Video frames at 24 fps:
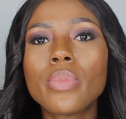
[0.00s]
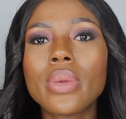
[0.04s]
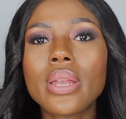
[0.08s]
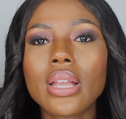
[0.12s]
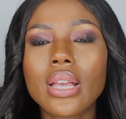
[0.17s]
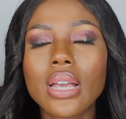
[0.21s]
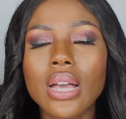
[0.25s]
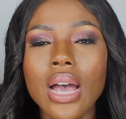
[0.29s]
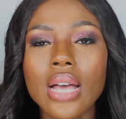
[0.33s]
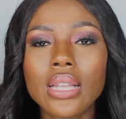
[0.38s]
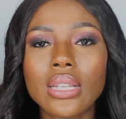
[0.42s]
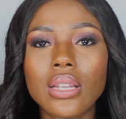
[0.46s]

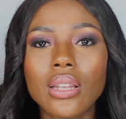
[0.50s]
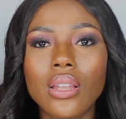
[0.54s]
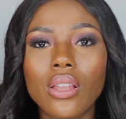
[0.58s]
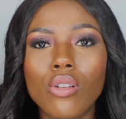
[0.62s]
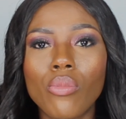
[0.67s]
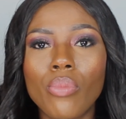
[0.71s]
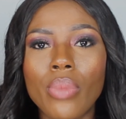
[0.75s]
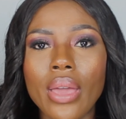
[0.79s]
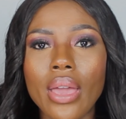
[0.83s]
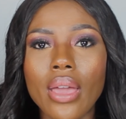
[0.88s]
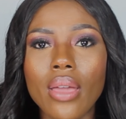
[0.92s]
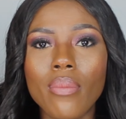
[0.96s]
been cut a
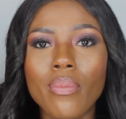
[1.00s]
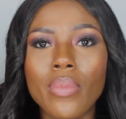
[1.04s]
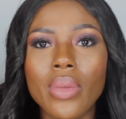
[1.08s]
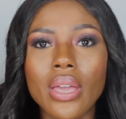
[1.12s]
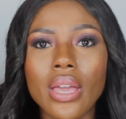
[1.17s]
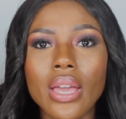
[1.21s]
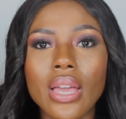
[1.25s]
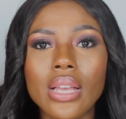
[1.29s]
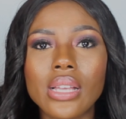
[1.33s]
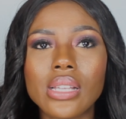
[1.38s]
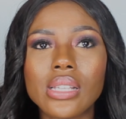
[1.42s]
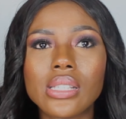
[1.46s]
little bit
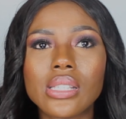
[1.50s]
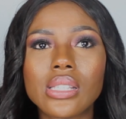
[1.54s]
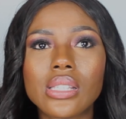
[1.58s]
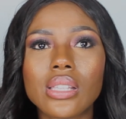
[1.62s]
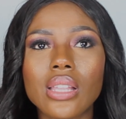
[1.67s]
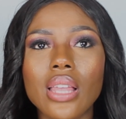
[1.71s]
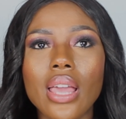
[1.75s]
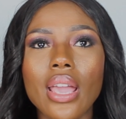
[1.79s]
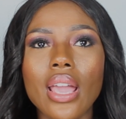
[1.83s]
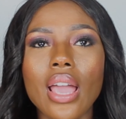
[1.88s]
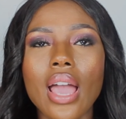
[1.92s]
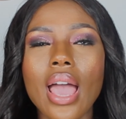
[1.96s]
because
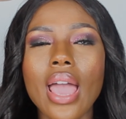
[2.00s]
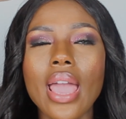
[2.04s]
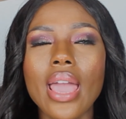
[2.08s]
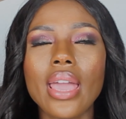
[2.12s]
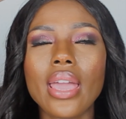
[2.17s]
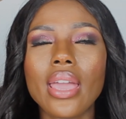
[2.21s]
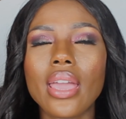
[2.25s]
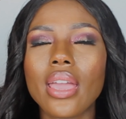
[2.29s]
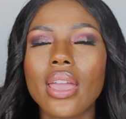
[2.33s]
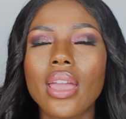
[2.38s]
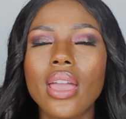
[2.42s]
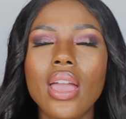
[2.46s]
like
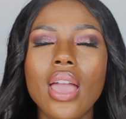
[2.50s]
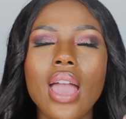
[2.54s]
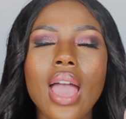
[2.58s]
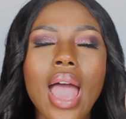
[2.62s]
I